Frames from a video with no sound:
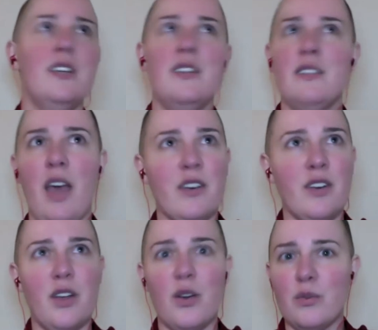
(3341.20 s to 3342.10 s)
I don't
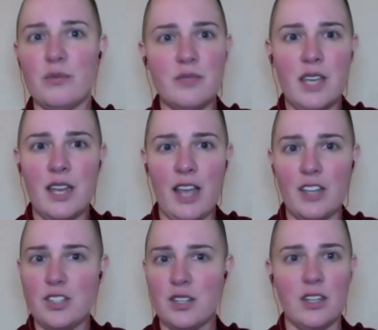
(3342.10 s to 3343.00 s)
know,
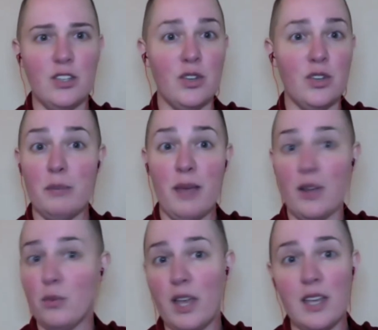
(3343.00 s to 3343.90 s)
connection in good and
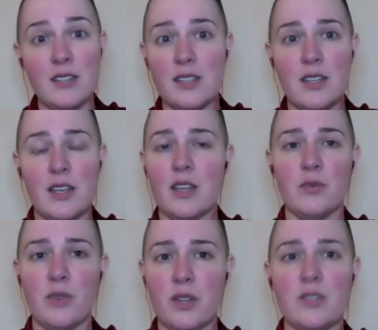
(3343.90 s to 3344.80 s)
bad ways. It, it
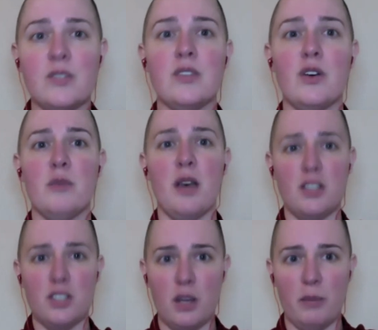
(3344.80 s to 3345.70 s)
confronts so
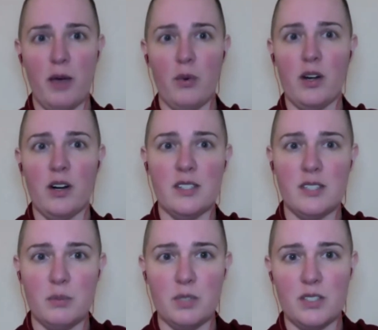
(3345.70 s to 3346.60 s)
much about what our
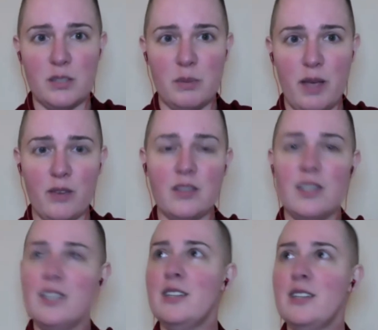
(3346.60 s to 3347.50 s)
assumptions about
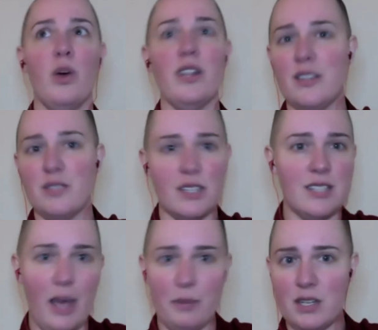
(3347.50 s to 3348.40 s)
what gives us
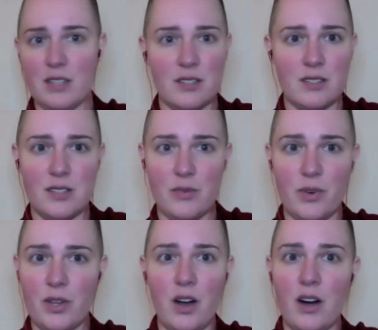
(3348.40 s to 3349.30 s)
happiness and
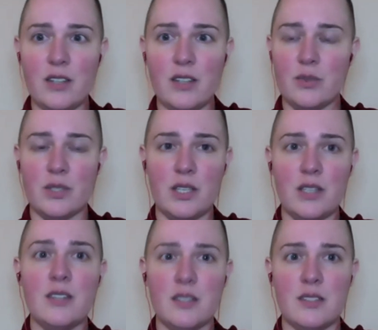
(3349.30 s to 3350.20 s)
suffering are. It's
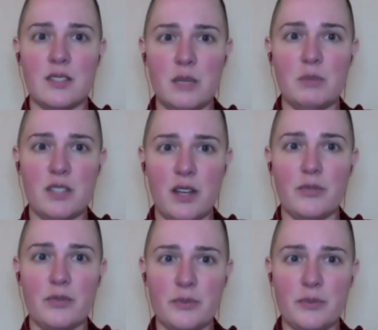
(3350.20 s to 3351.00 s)
really, it's deep stuff.